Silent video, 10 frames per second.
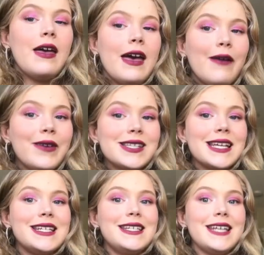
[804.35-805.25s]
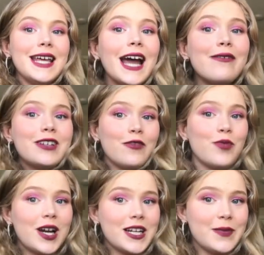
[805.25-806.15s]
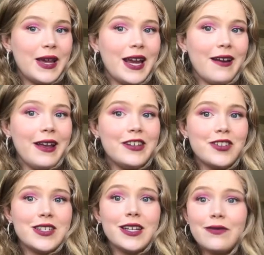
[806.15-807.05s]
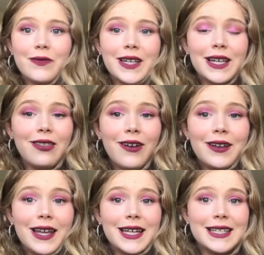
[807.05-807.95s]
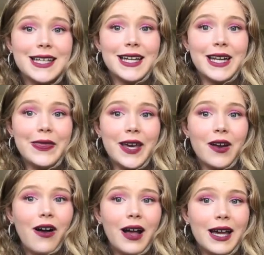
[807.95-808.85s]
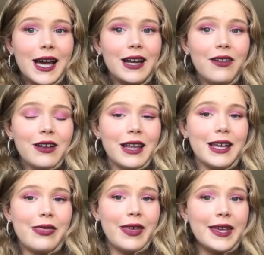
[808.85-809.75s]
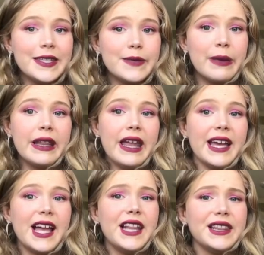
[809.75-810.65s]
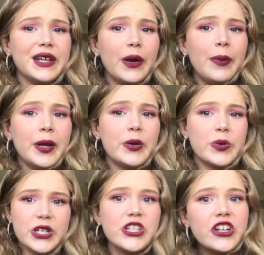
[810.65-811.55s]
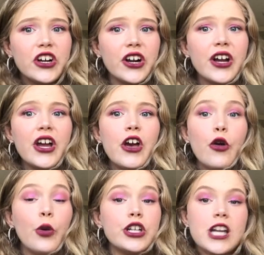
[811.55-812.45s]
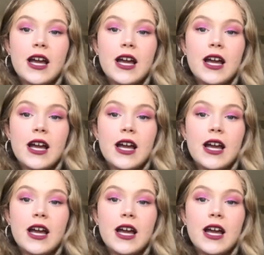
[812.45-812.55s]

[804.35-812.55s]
And once I did have enough product in my hair, it just didn't really look like it did anything at all. It kind of looked like this, but like a little bit crunchier, which